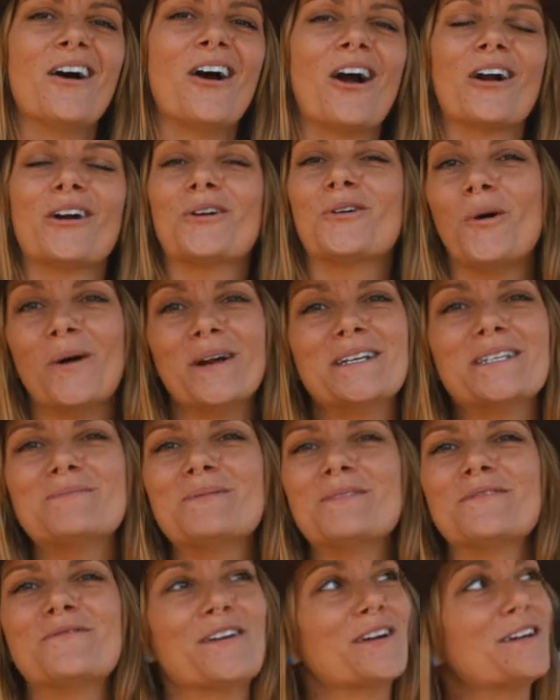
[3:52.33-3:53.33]
are going to
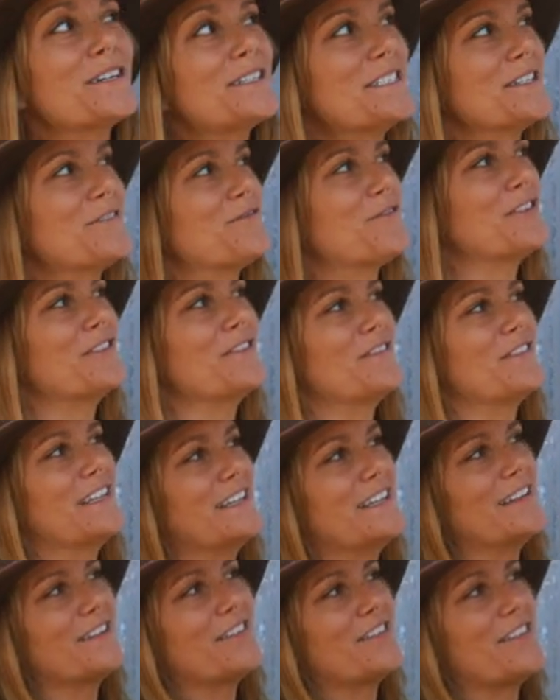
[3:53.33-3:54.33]
be very different
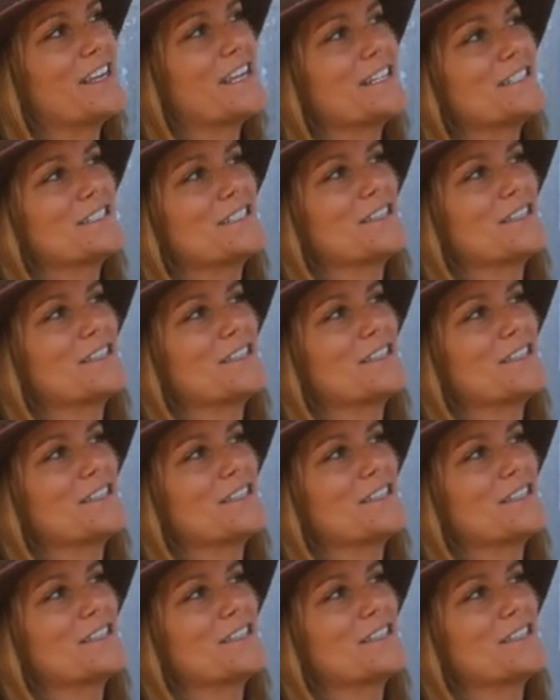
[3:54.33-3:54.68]
than things